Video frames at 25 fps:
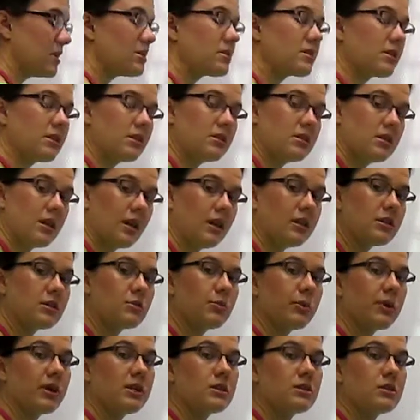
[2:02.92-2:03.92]
is in the tens
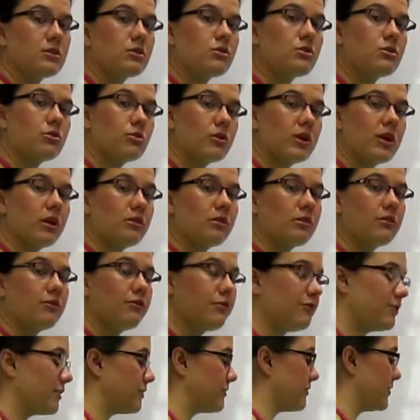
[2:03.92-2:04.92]
place, so
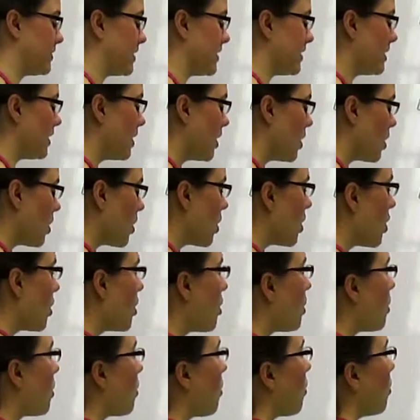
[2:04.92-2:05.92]
350.
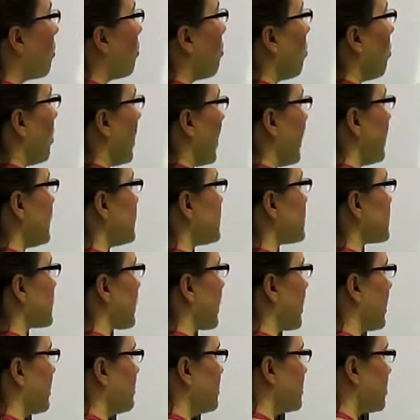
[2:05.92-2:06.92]
What
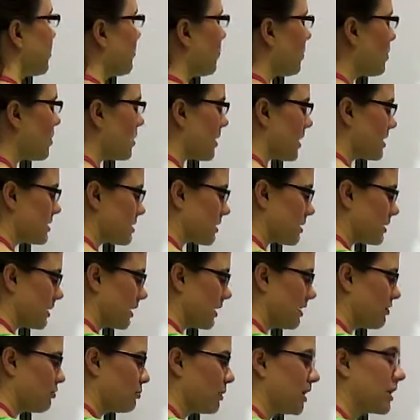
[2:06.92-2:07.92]
times 4 is going
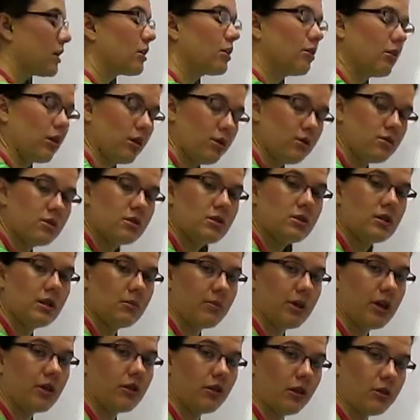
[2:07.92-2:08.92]
to get me close
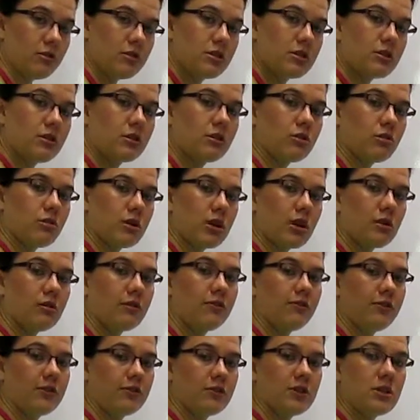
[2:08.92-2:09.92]
to
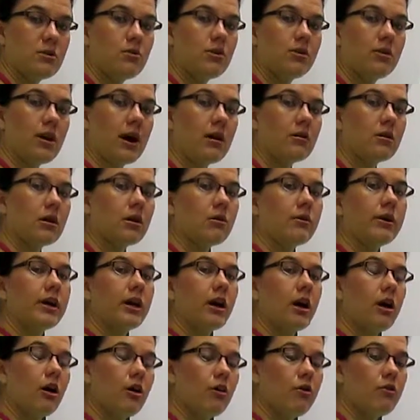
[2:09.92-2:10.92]
350 without
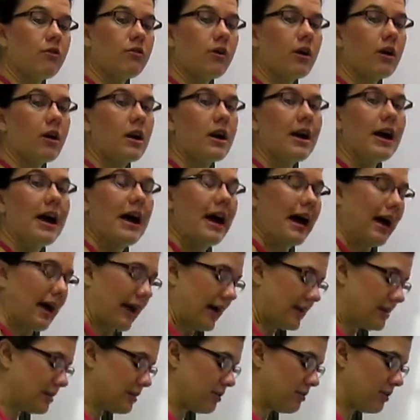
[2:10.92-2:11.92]
going over?
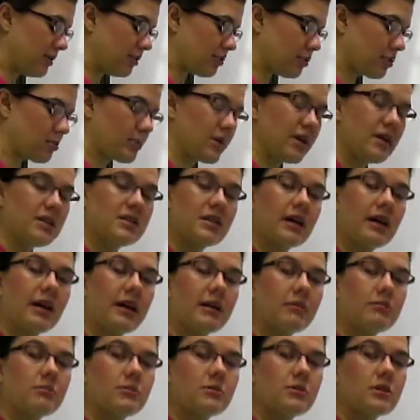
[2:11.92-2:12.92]
I know that 4
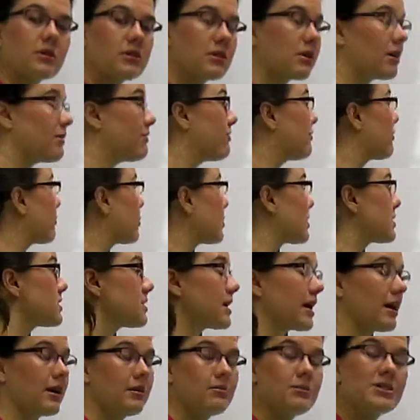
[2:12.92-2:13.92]

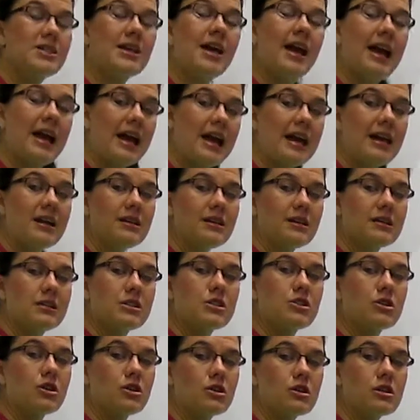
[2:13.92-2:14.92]
times 8
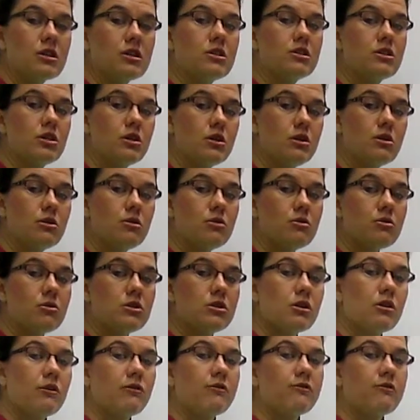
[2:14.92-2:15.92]
is 32,
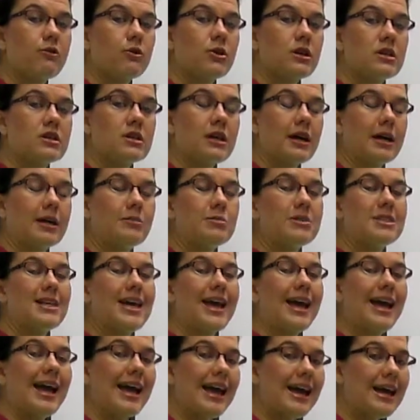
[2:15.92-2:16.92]
so 4 times
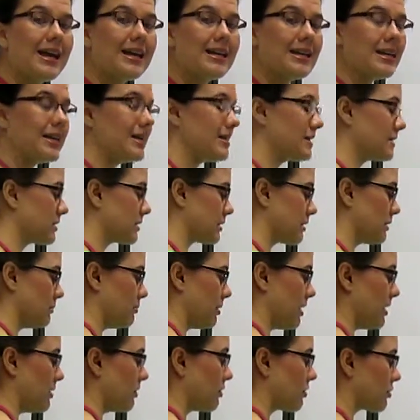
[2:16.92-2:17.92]
80 is going to be